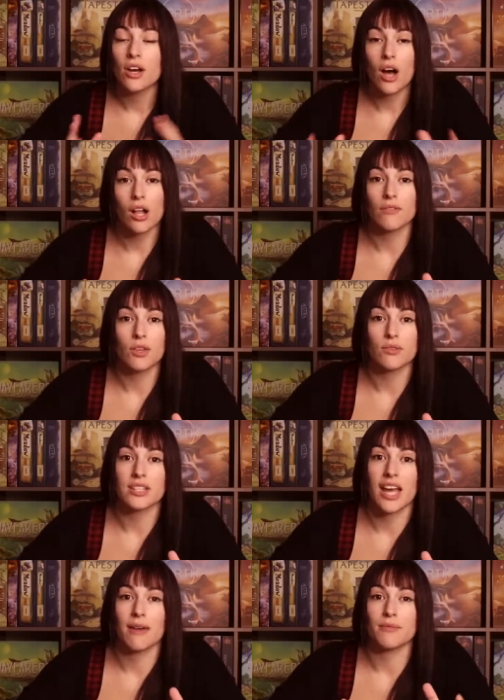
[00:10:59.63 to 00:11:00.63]
all of those
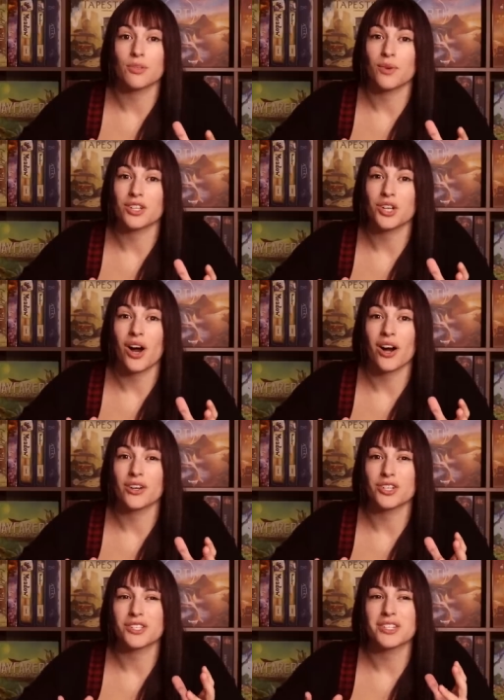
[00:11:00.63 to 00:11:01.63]
games, which are
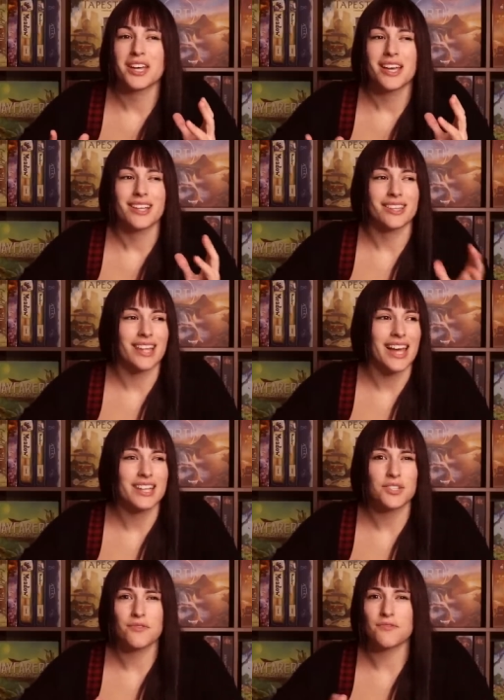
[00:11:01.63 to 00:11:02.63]
just
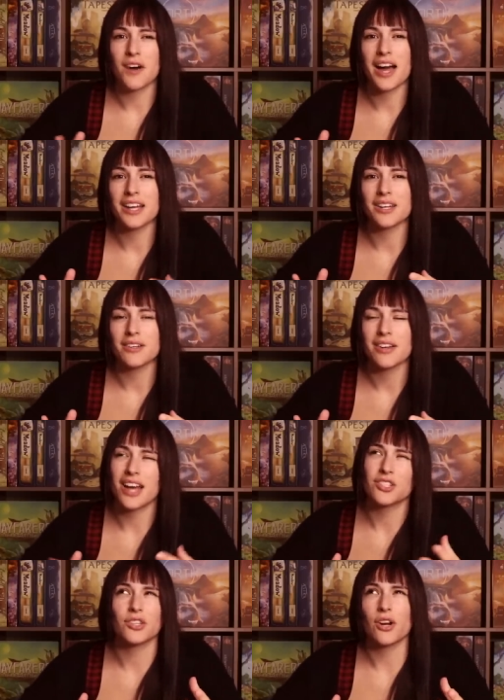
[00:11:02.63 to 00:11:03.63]
light, fun,
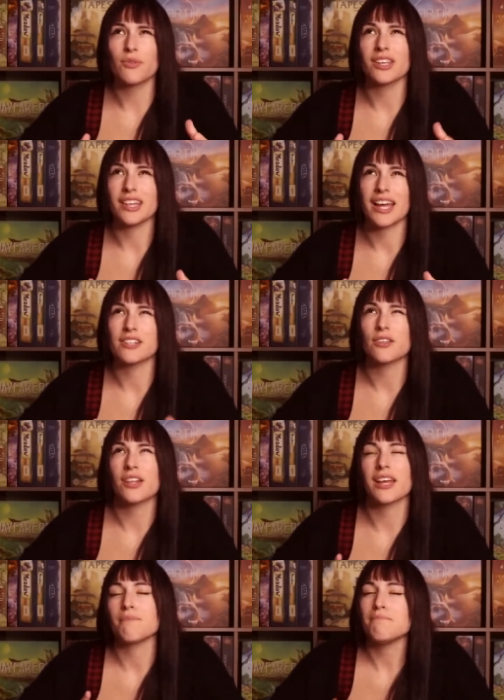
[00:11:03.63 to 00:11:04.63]
actually they're not really light, they're
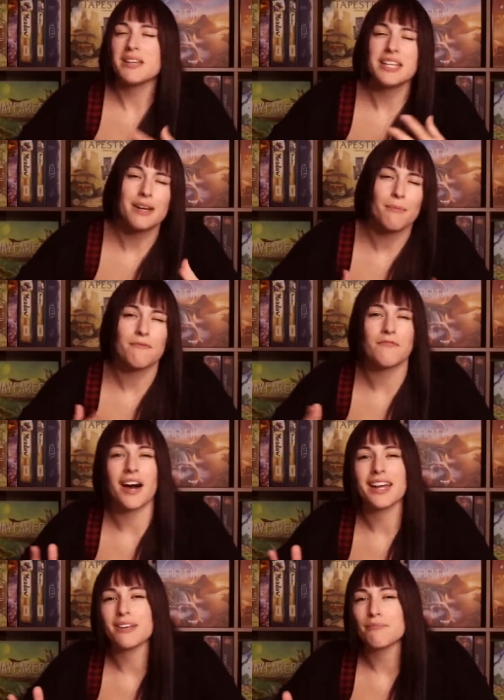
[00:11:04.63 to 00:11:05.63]
like medium fun